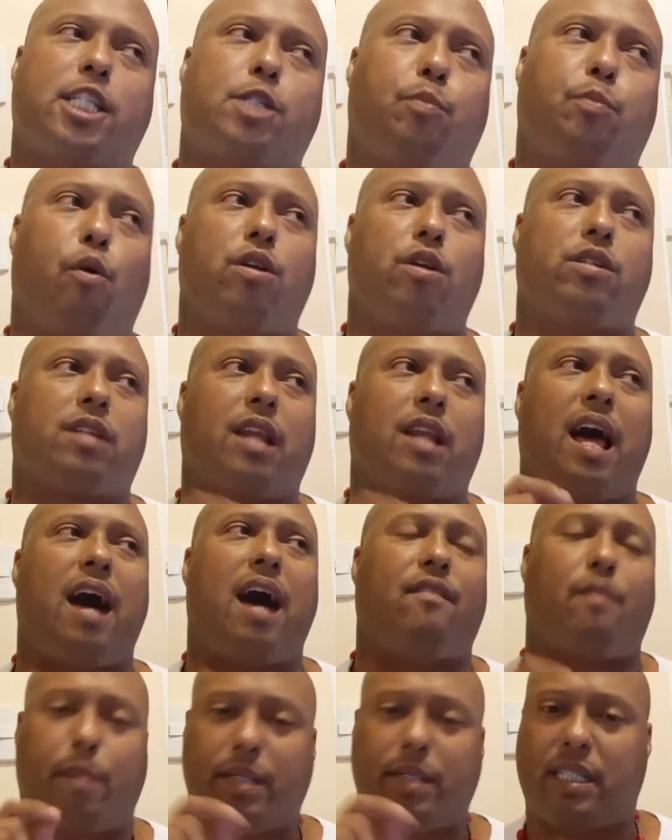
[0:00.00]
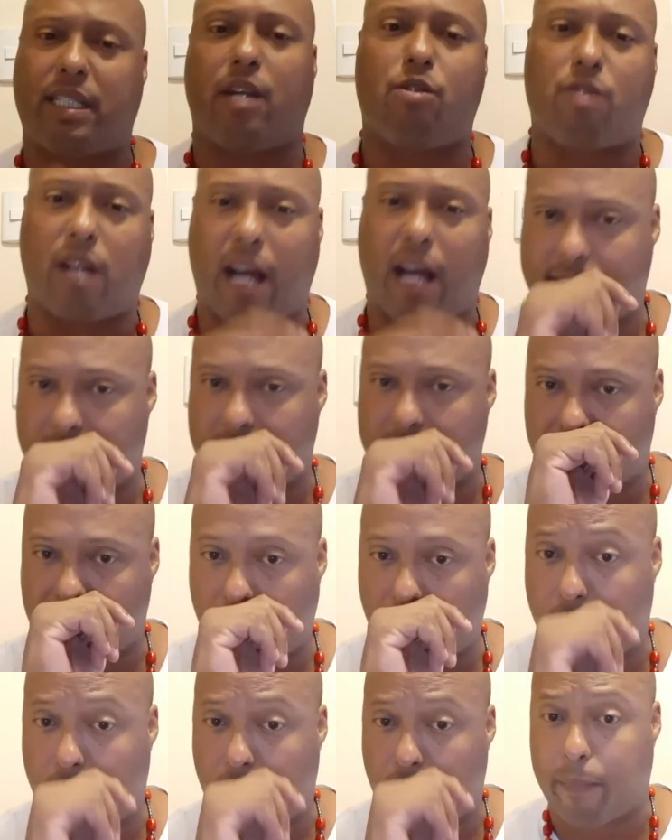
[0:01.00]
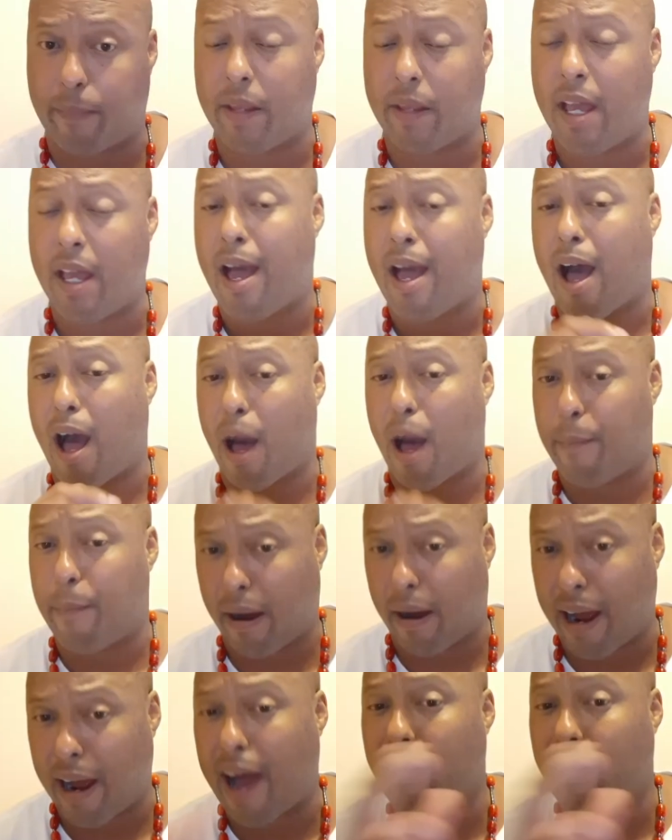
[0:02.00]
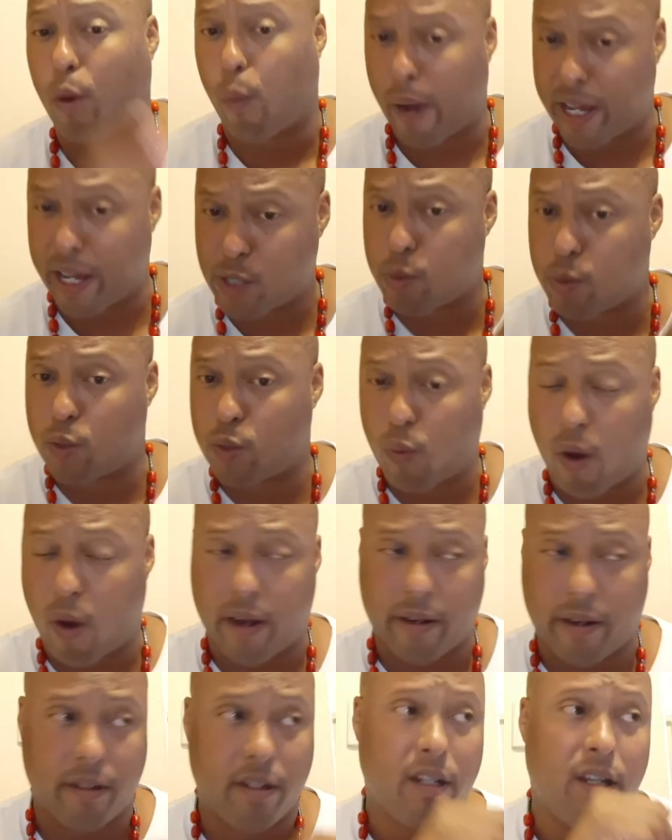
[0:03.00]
sports live, I'm gonna tell you guys a story about how the West was won.